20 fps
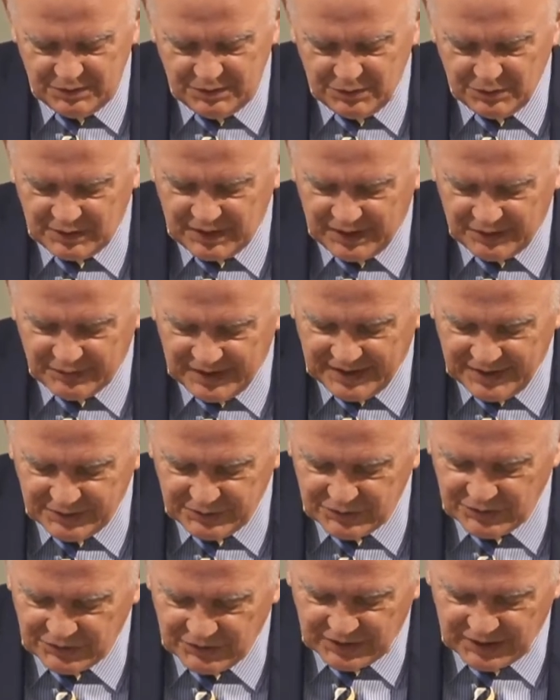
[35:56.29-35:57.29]
you cannot
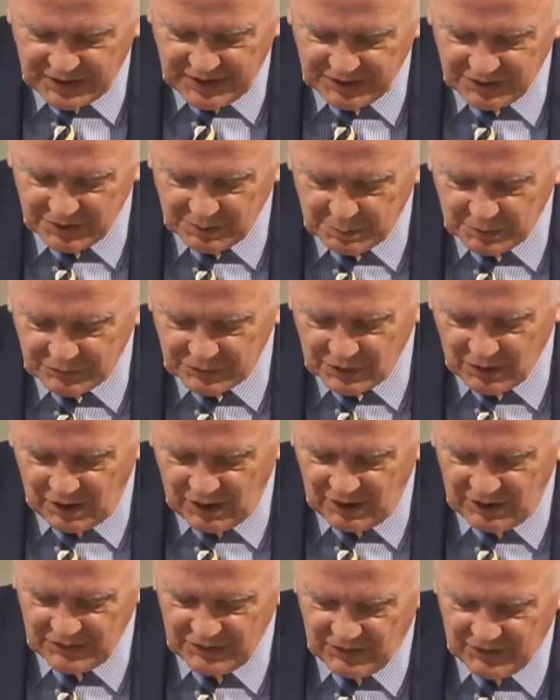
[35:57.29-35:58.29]
enter the kingdom of God.